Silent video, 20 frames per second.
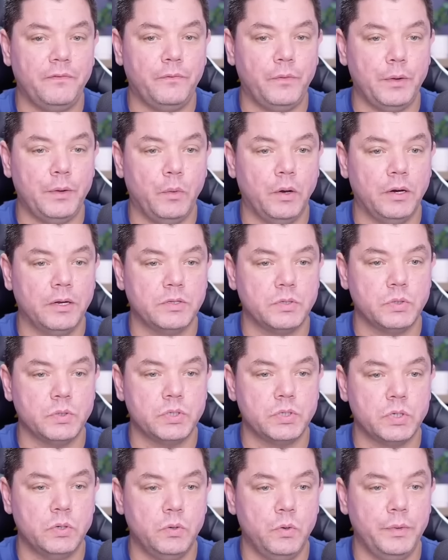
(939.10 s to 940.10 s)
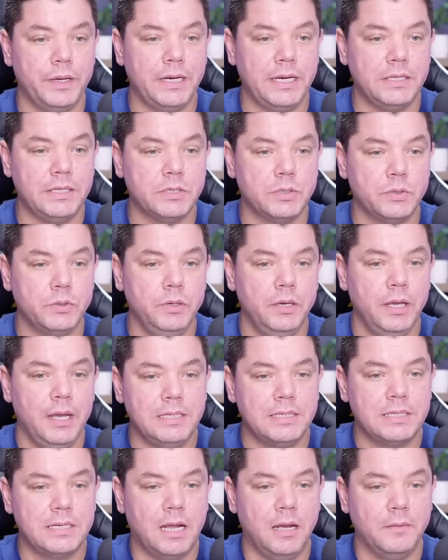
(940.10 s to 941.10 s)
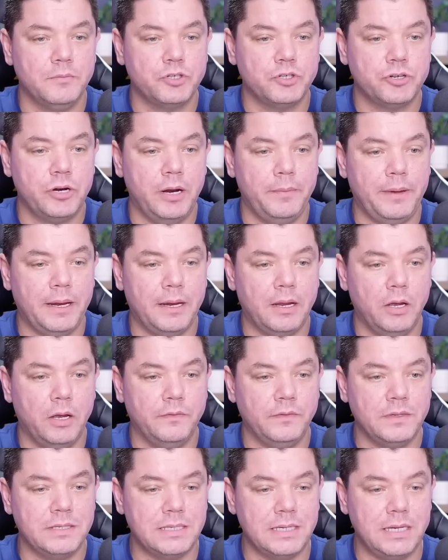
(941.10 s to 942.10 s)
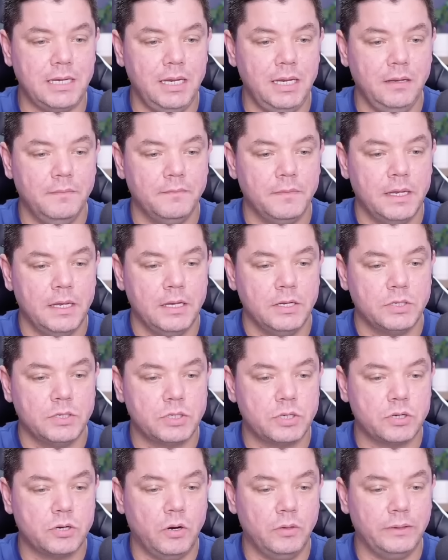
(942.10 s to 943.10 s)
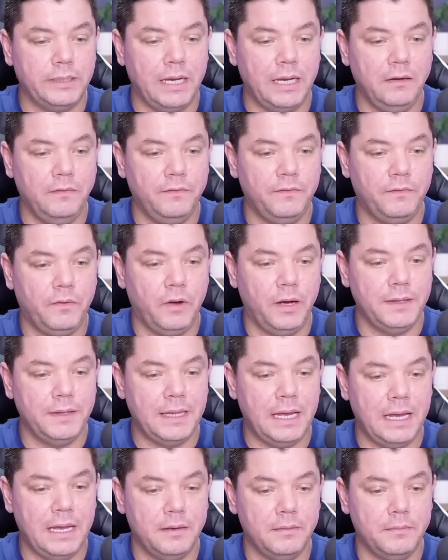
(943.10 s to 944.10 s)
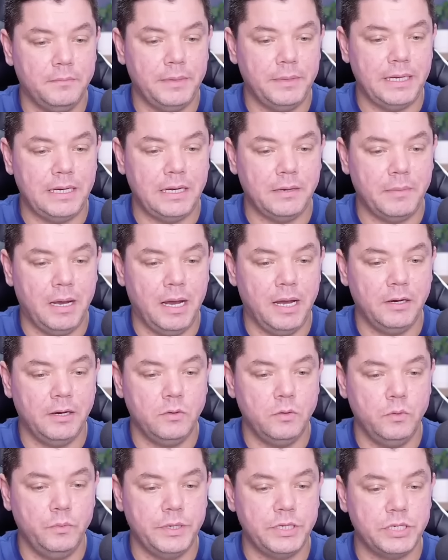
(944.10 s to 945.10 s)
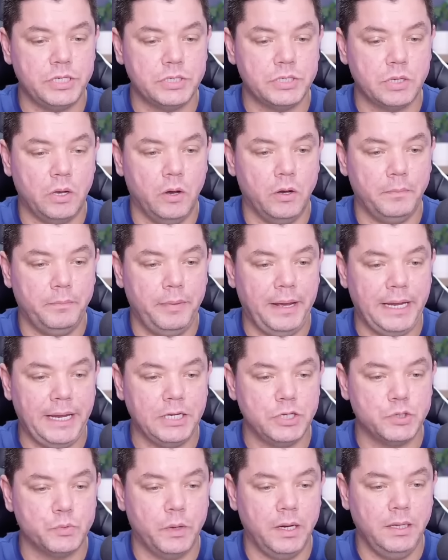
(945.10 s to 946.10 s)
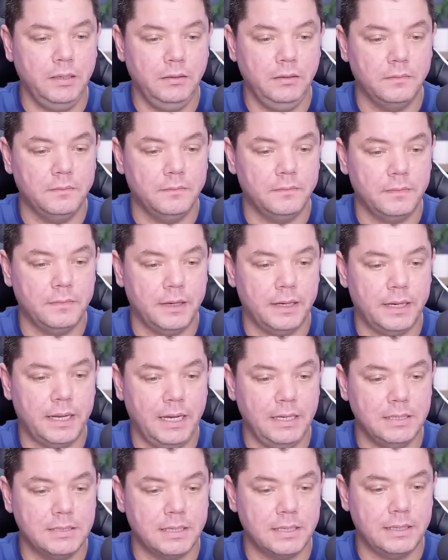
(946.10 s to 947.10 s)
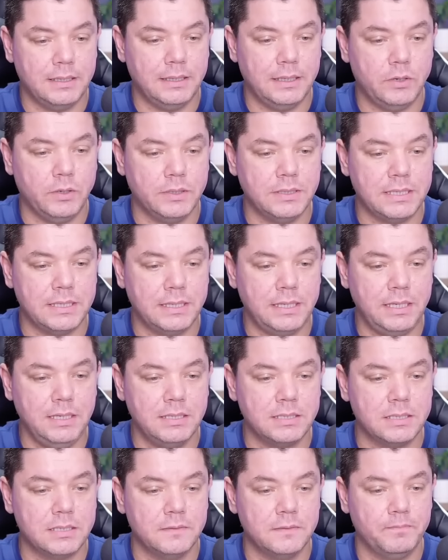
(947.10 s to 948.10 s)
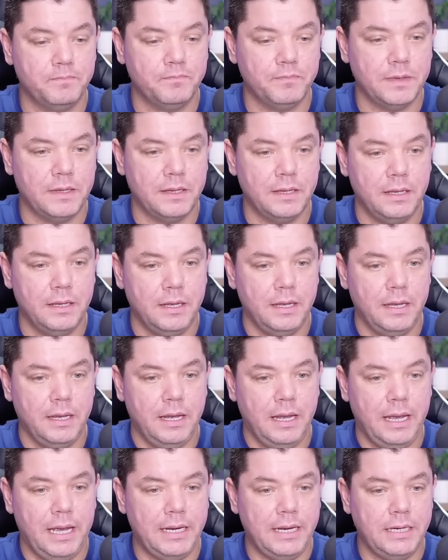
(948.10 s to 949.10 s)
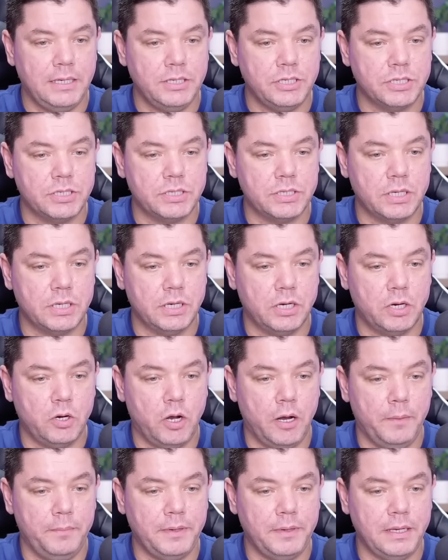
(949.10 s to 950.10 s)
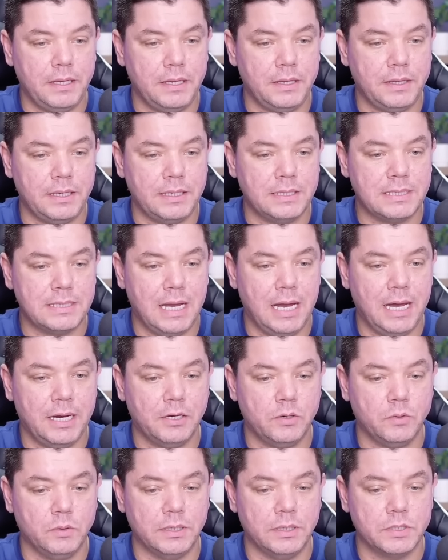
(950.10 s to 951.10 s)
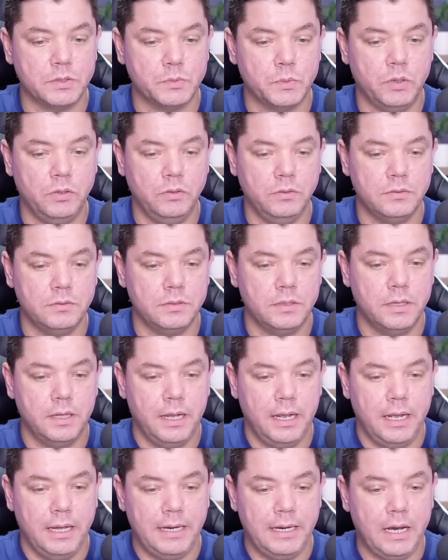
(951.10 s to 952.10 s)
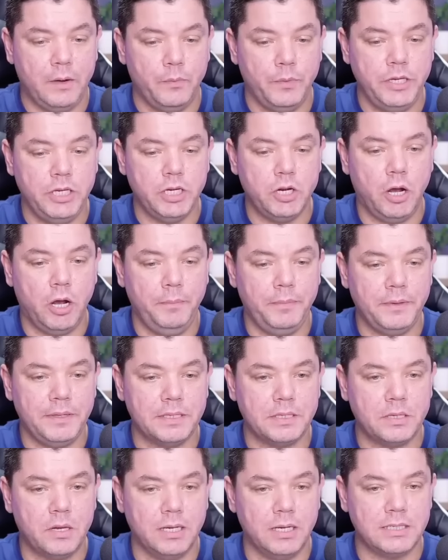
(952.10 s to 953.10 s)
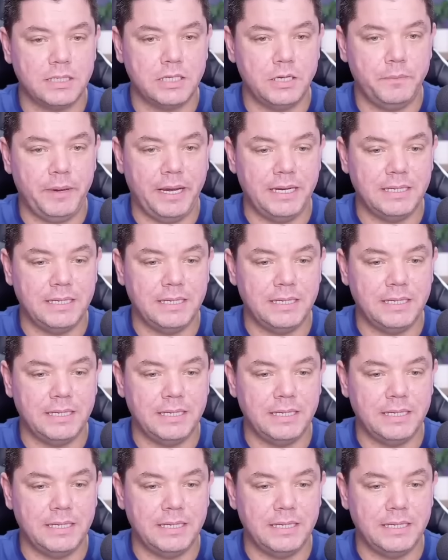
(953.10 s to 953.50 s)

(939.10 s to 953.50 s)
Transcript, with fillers: if we wanted to. So all we need to do is come straight back over to here, scroll down, find that Medium article, which is on page one. Okay, so click onto this and then just copy this article as well. Now, when you copy this, guys, and you